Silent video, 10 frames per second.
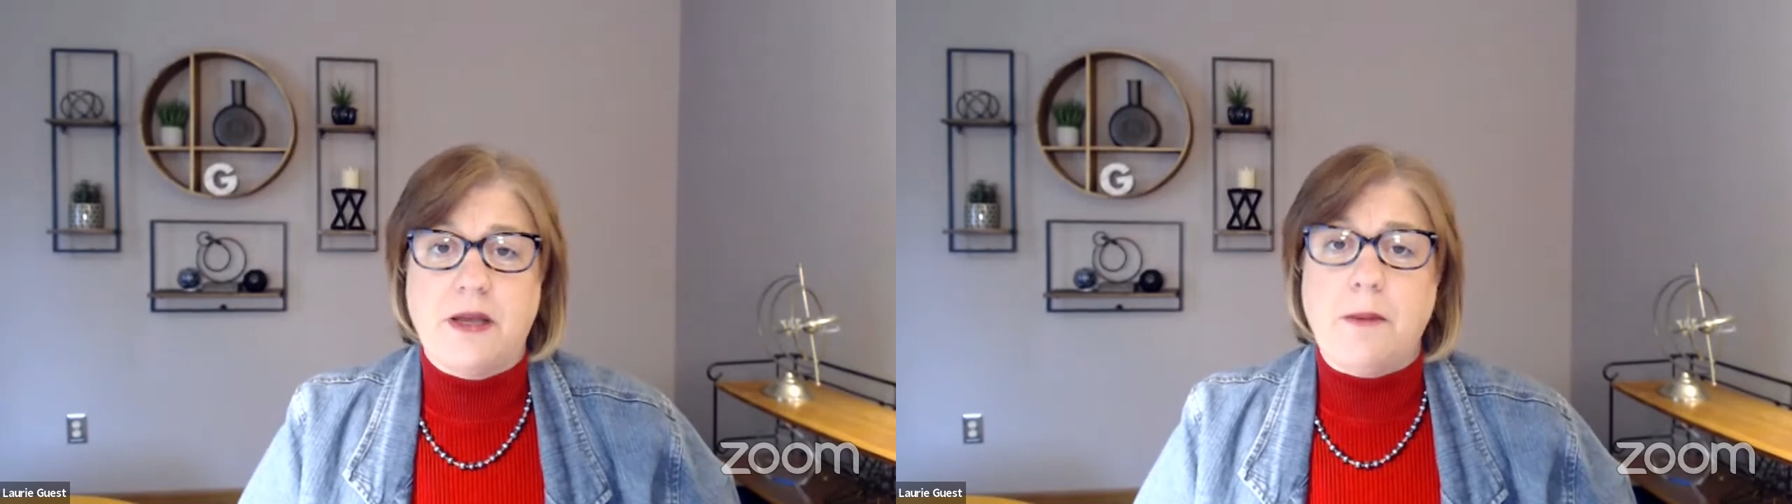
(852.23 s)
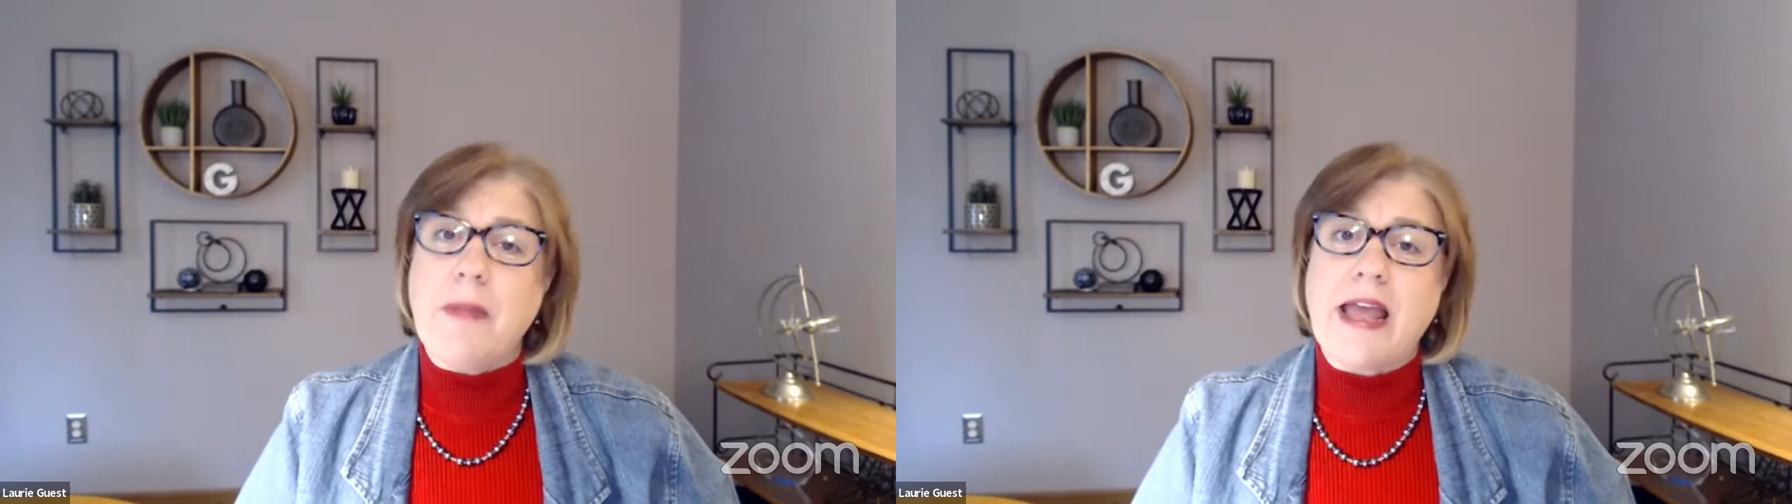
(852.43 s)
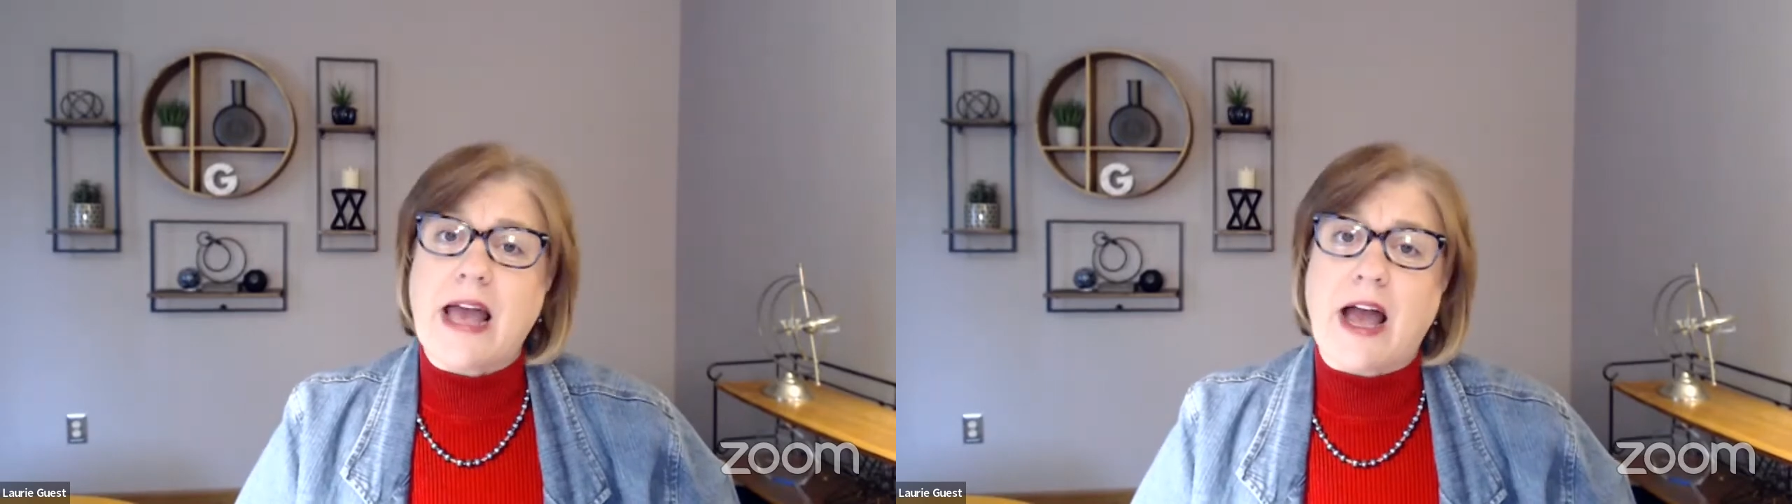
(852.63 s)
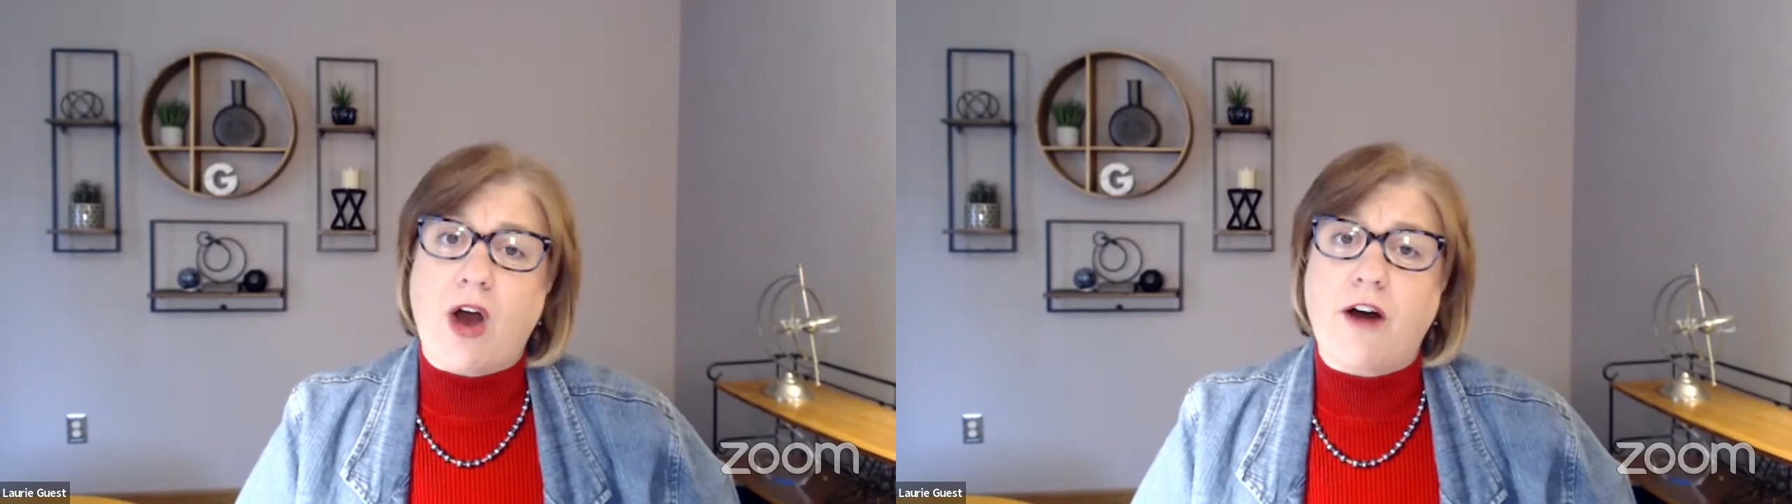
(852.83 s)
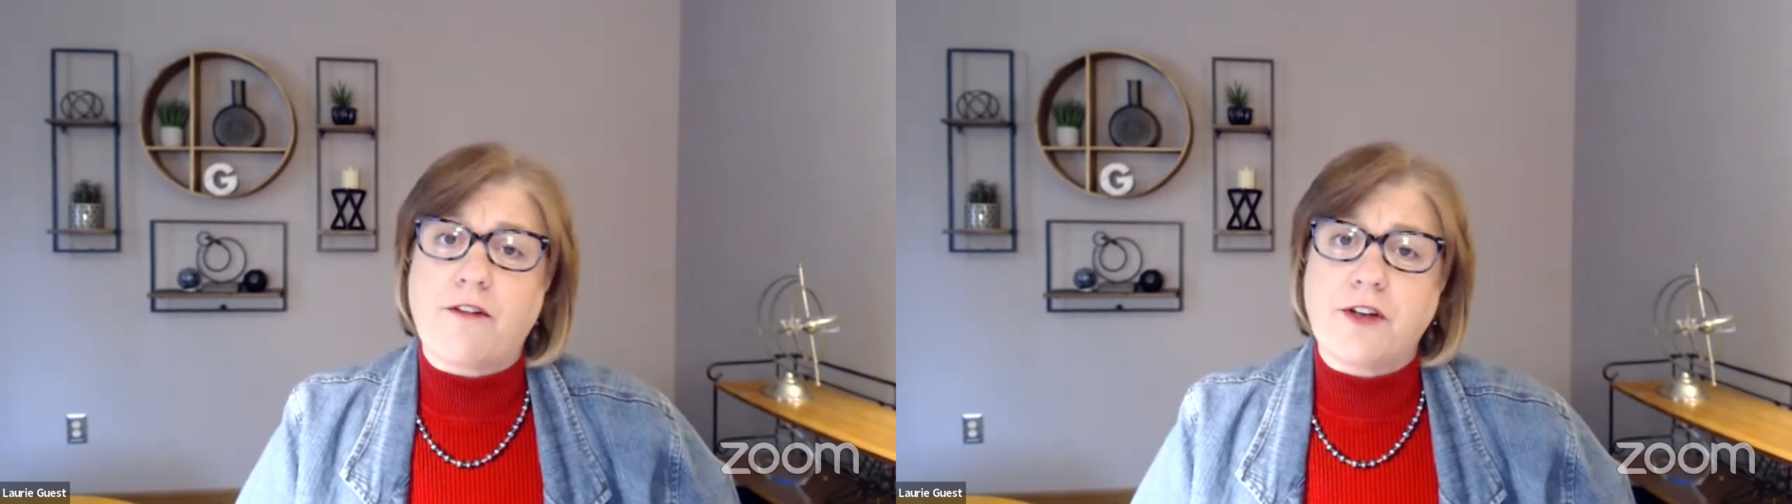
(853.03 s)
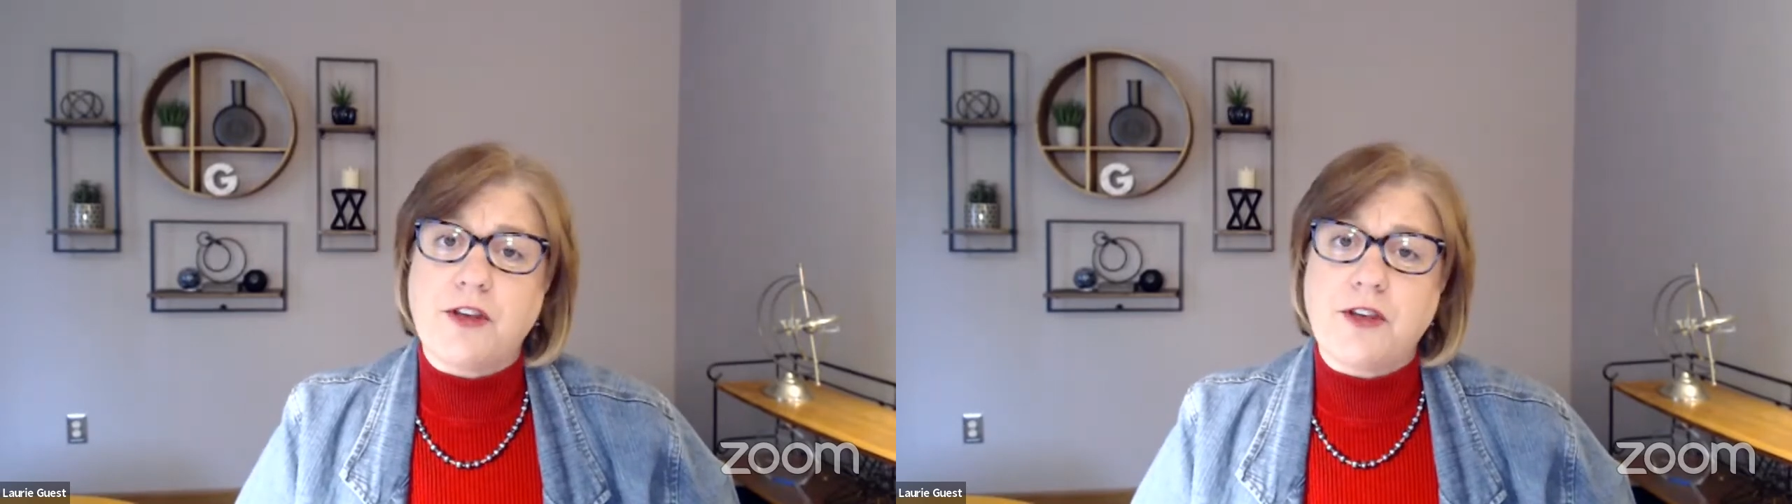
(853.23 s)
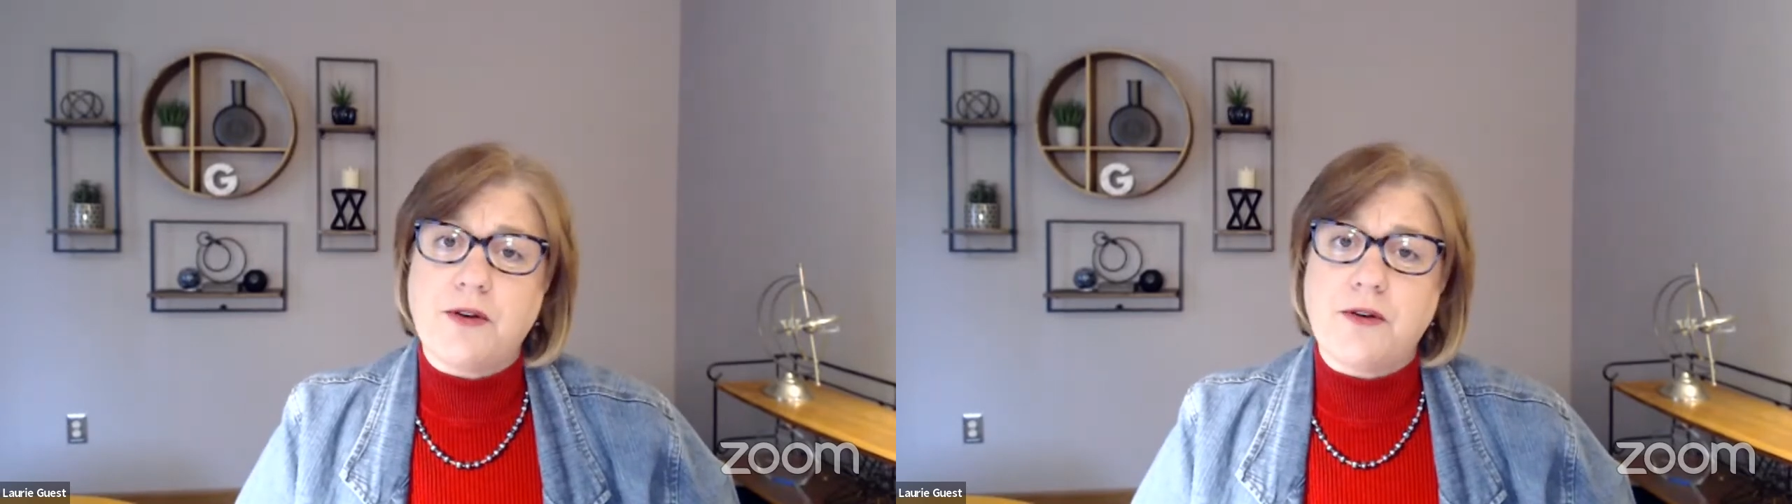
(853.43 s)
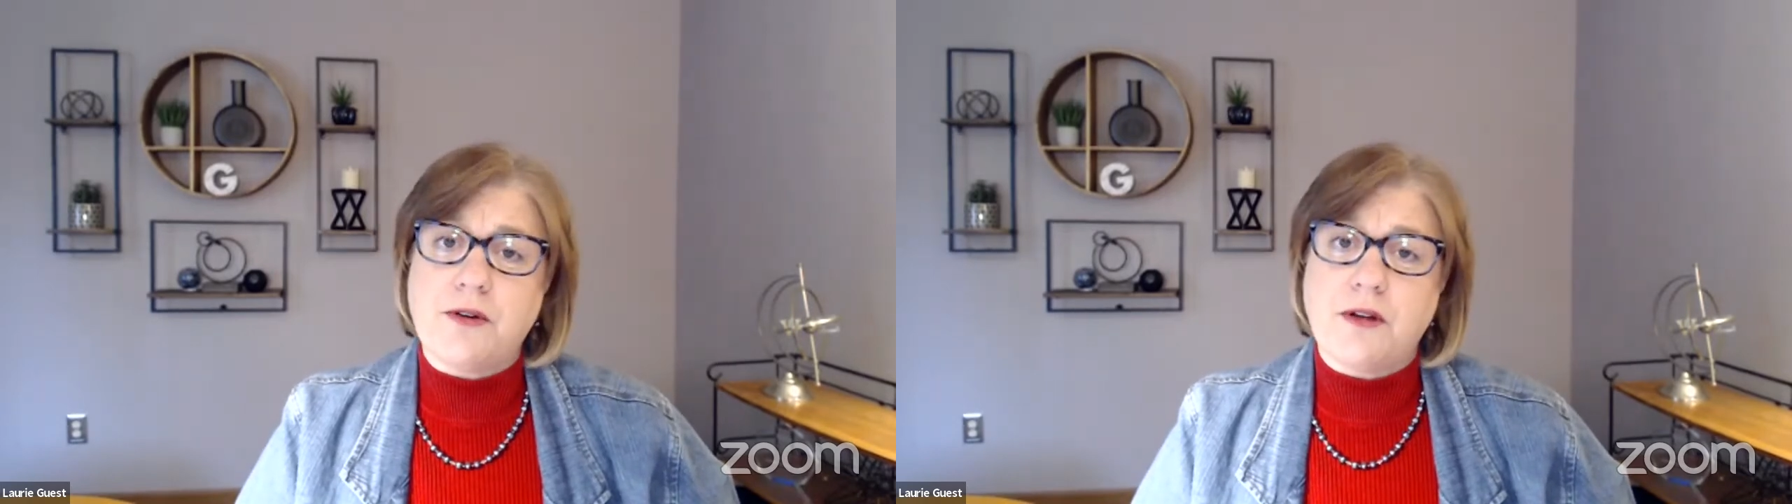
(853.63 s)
may I offer you